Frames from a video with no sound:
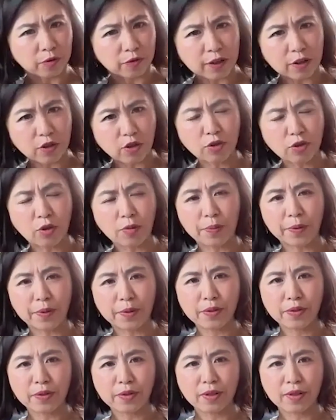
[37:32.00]
professional
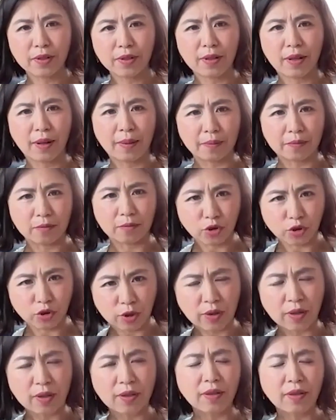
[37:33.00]
person that I'm
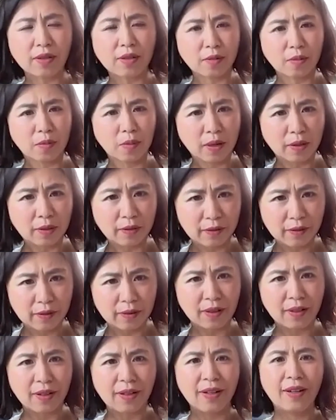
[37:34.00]
sharing this with.
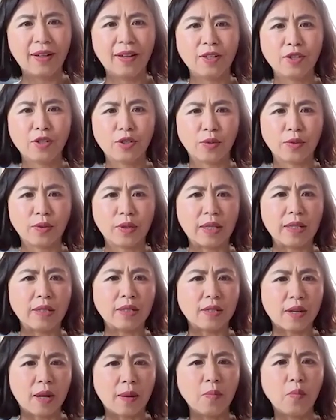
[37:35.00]
So in
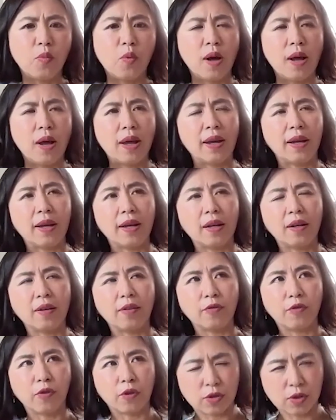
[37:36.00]
some
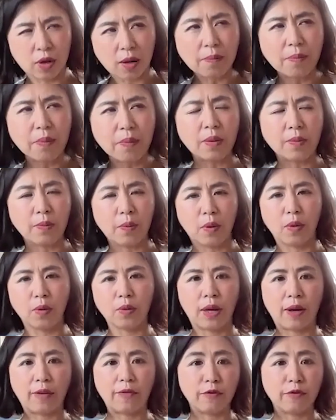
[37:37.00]
way, for some people,
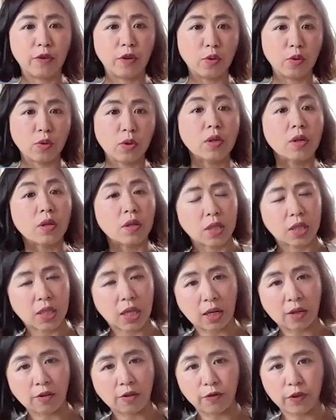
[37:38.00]
that feels
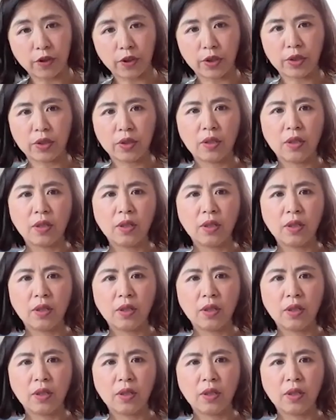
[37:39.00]
safer,